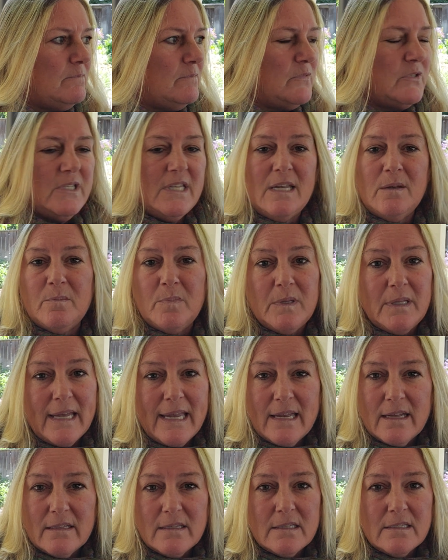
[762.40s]
seeing
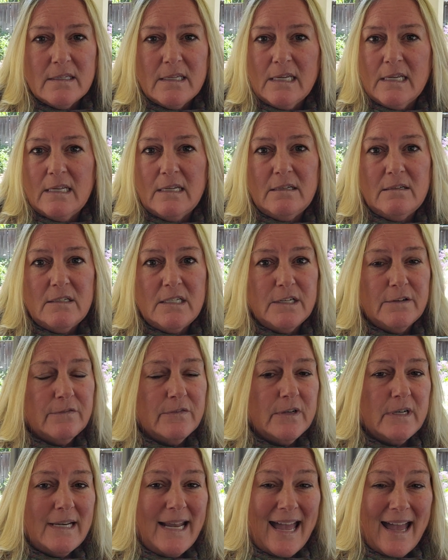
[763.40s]
plants in
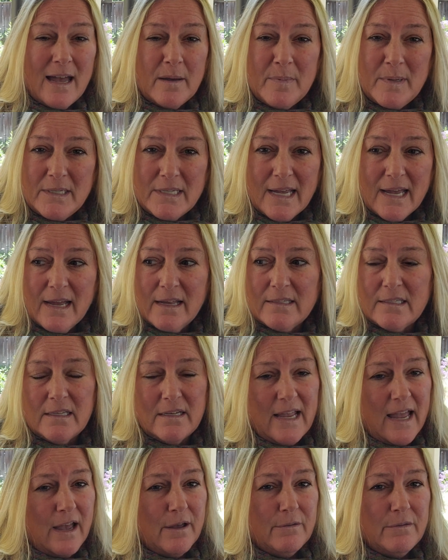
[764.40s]
different habitats
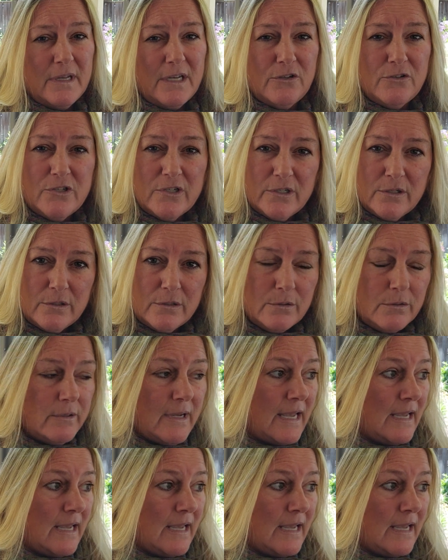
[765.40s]
and how they do,